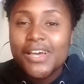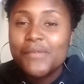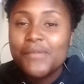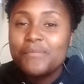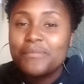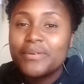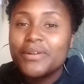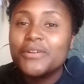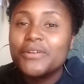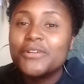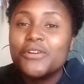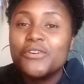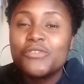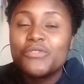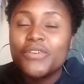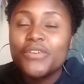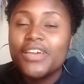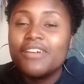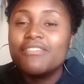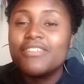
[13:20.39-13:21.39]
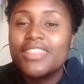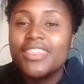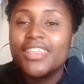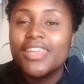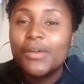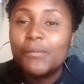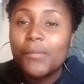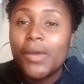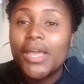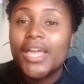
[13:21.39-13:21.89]
I'm proud of
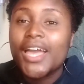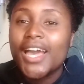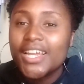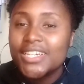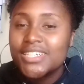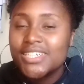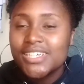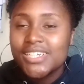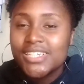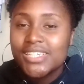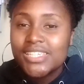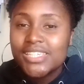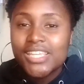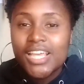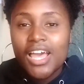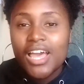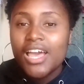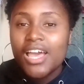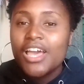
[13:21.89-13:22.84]
everything, my curtains.